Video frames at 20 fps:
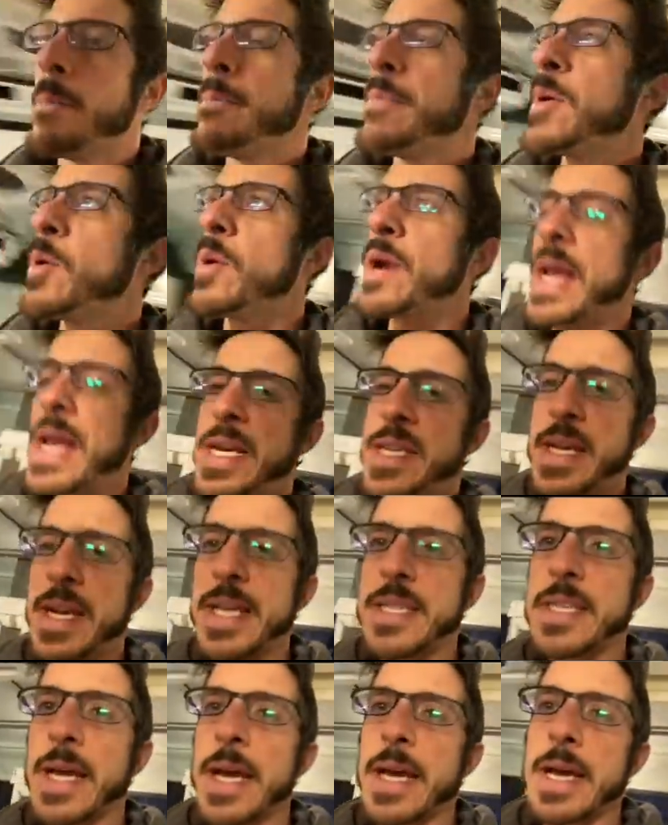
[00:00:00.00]
but what I did
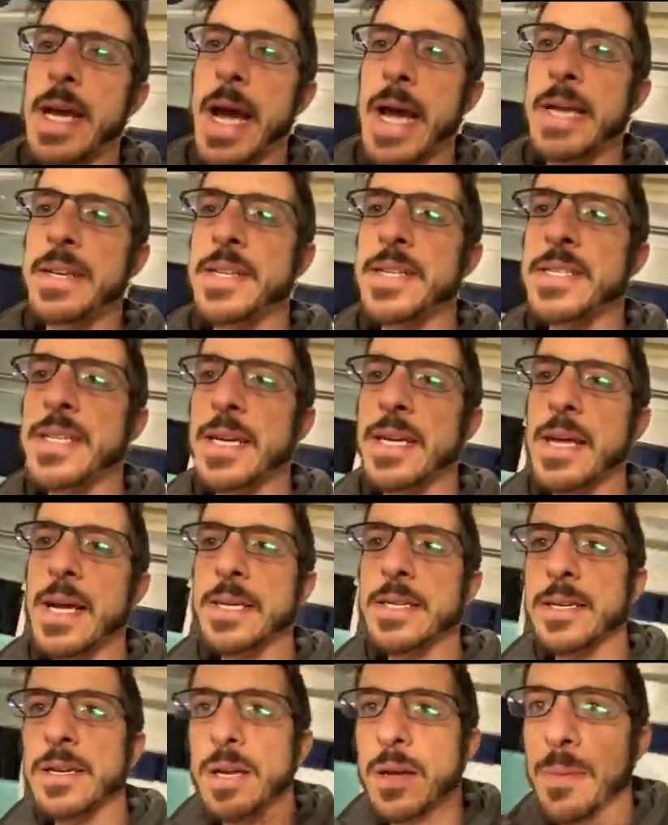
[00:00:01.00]
is I, I
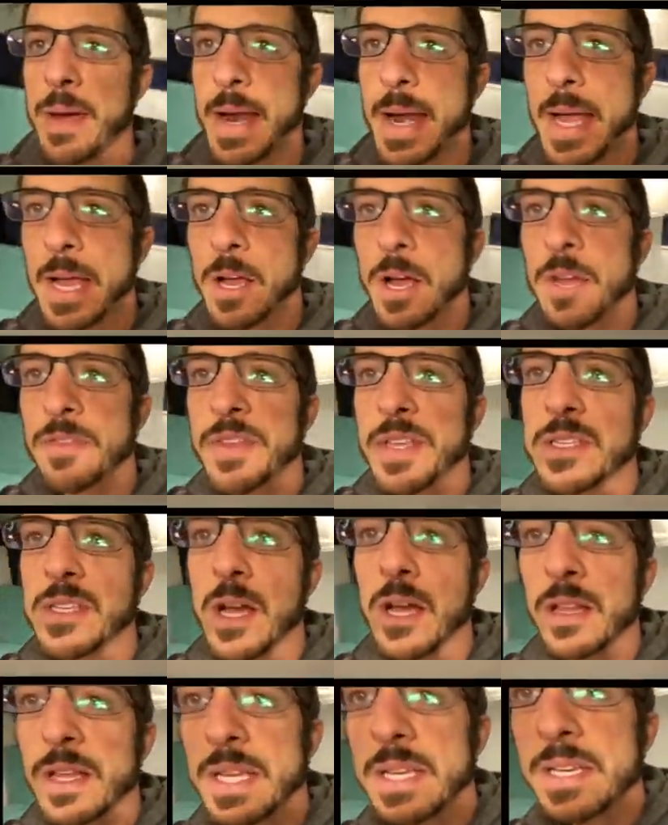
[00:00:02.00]
disconnected them and I got these
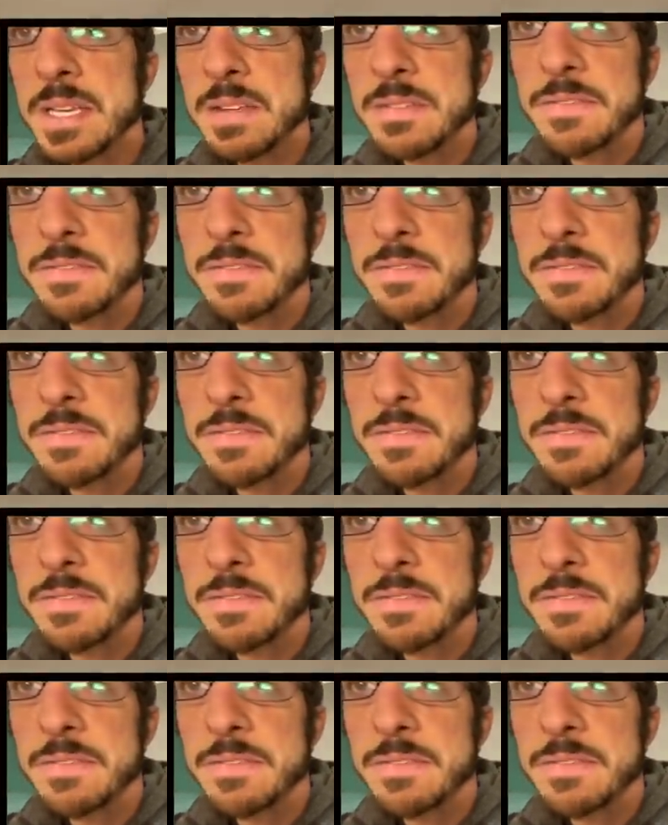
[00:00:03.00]
LED